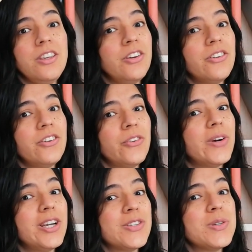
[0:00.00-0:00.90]
you
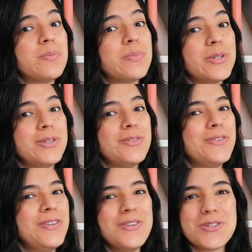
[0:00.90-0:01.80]
want to improve
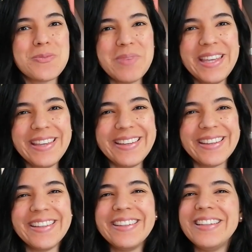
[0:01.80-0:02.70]
your
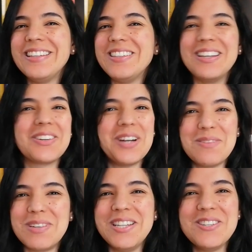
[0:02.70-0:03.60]
speaking, the
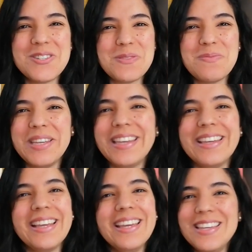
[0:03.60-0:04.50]
grammar you're
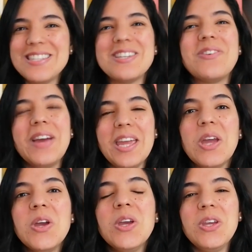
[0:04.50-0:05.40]
speaking is the
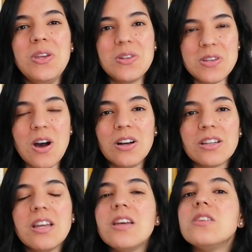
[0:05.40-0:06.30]
way you
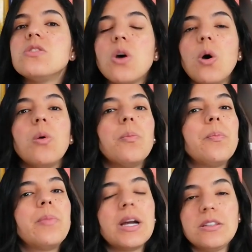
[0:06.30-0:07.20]
talk. So
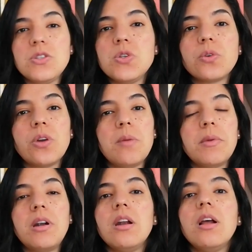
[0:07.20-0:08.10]
practice your
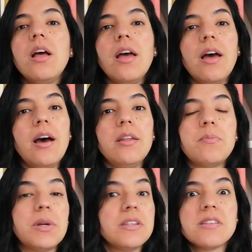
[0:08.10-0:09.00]
grammar and
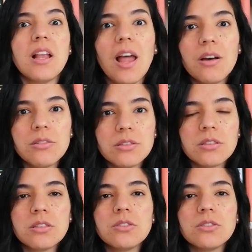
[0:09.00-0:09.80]
practice aloud.